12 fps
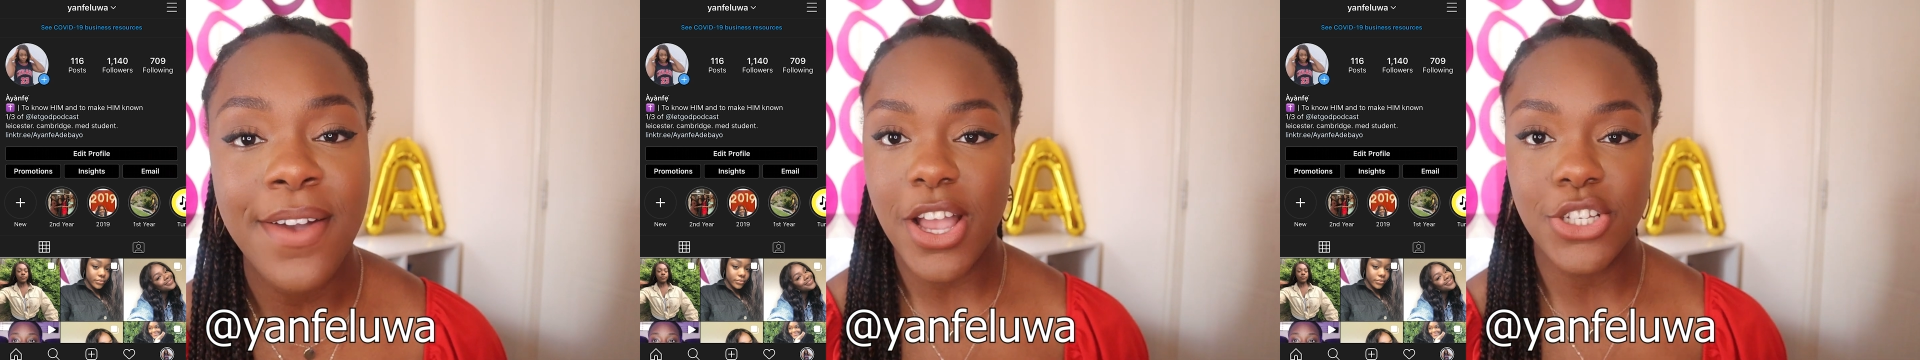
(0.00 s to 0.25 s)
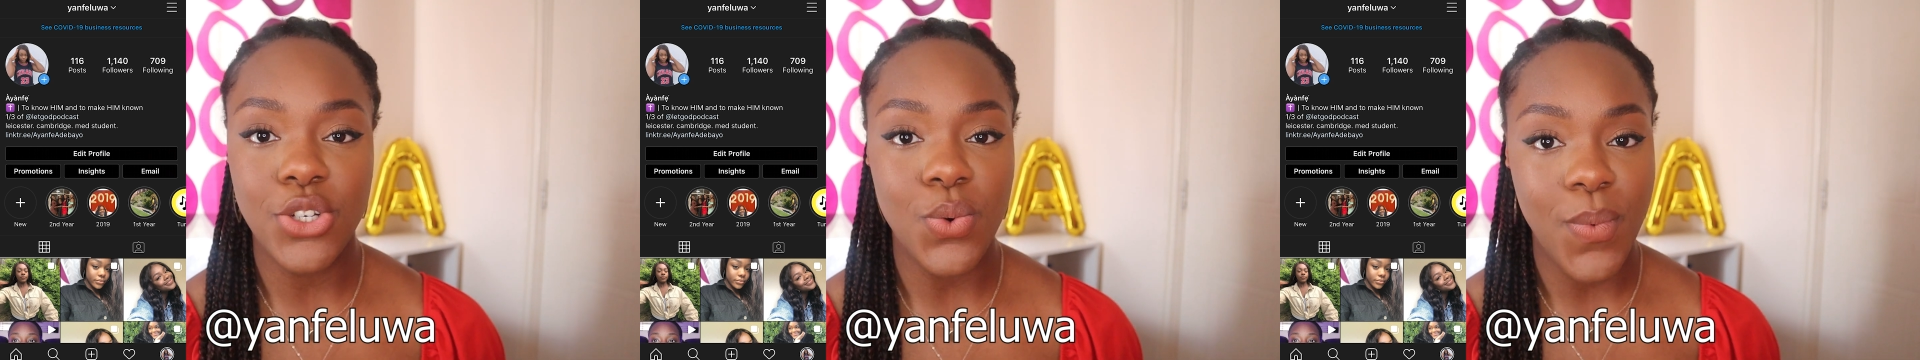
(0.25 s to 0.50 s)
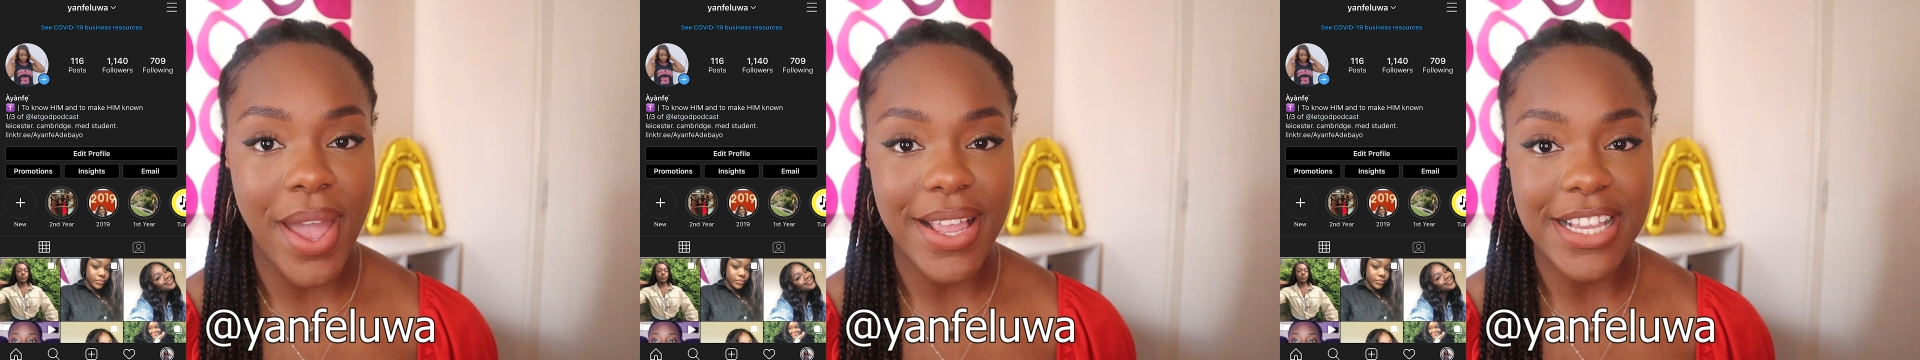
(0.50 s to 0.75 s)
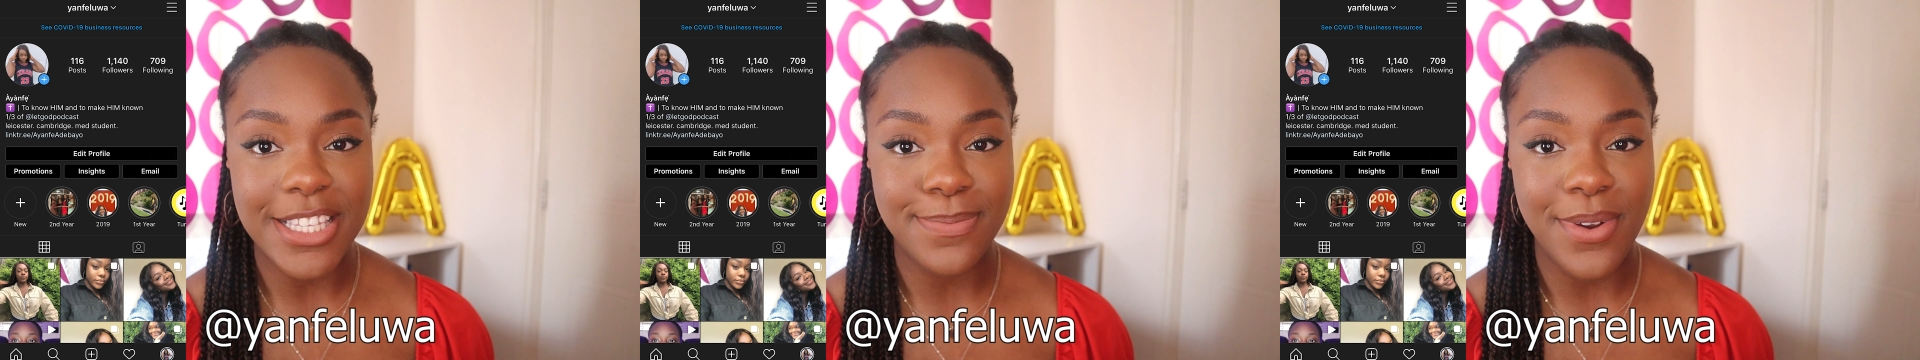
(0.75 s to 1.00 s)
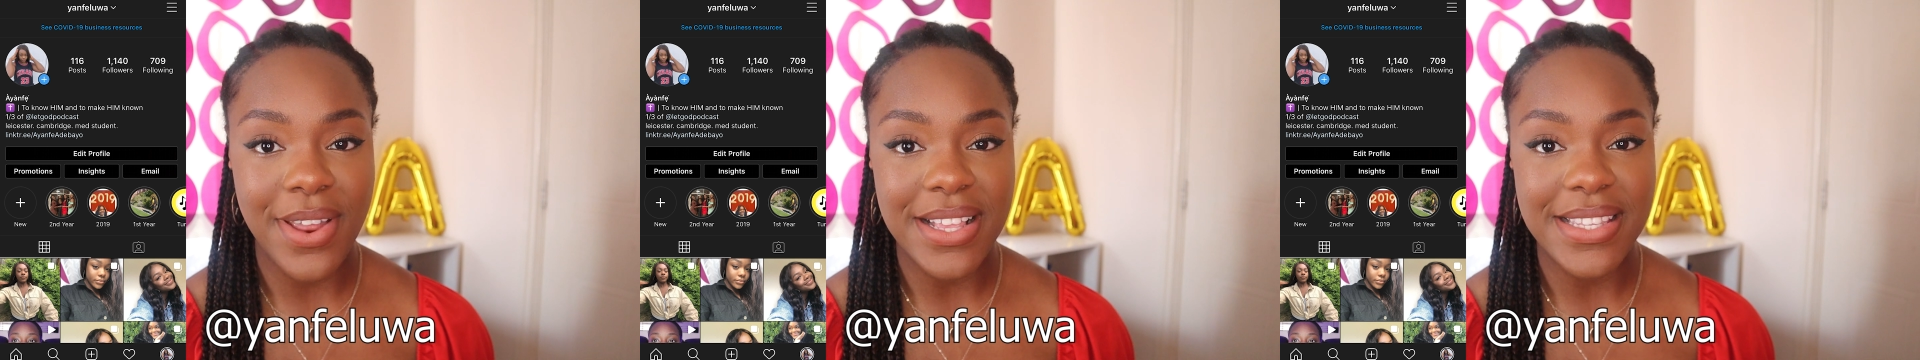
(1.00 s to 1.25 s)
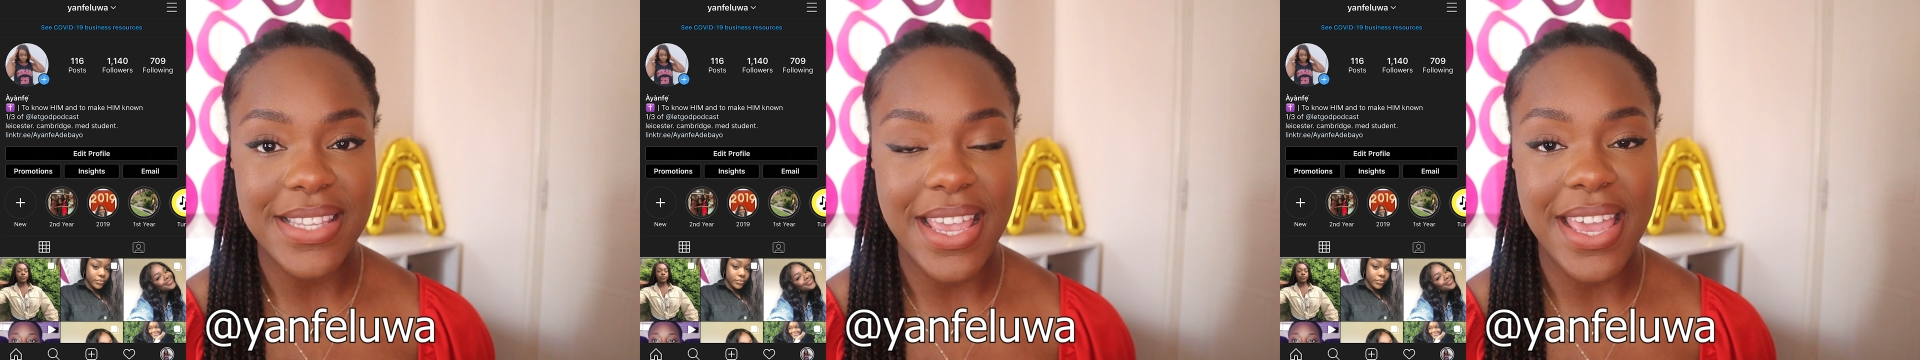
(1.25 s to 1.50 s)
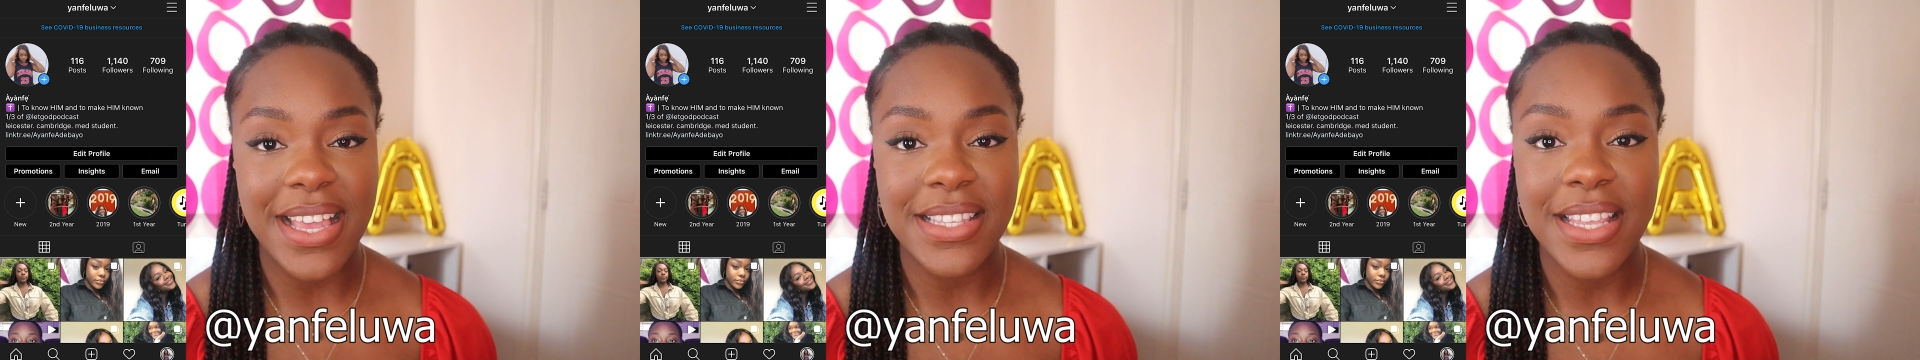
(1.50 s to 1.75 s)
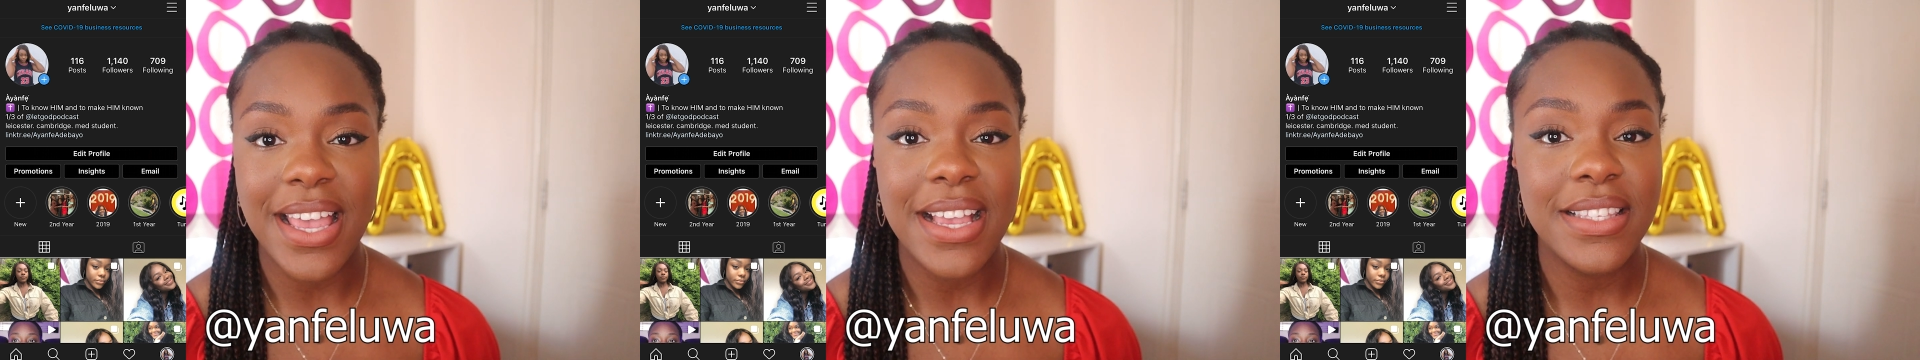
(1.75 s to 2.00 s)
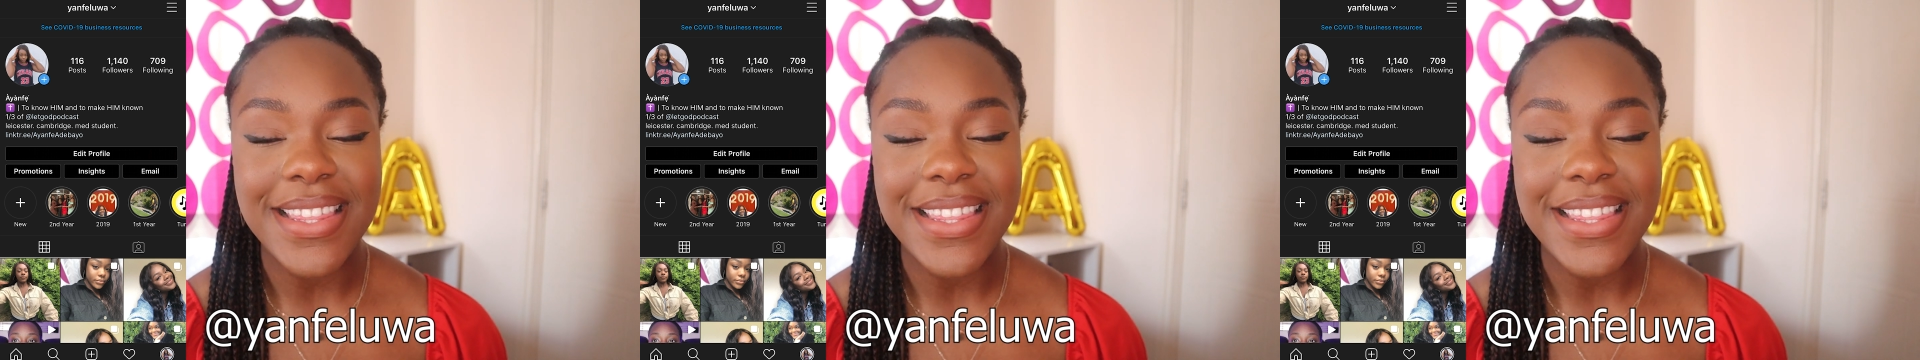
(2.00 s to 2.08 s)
virtual work experiences,